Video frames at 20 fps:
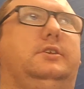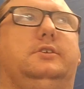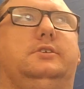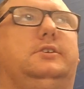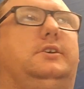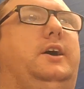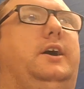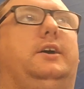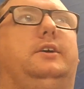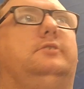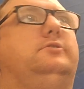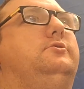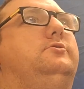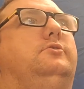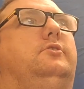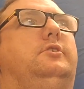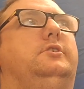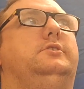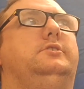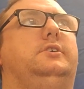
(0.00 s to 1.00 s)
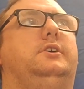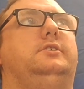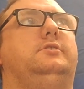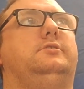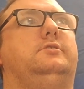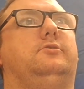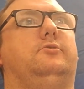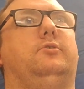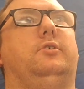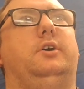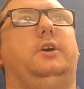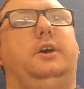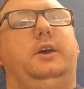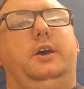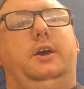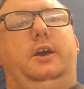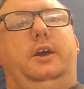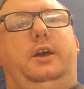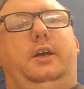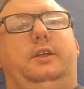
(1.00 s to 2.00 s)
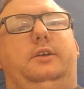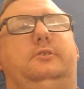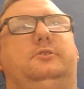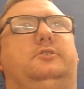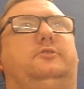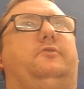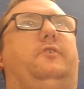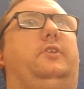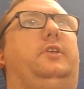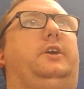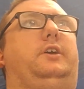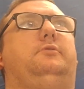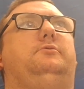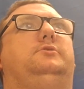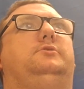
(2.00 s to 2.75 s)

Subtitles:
to this guy's nonsense though, and he just felt like he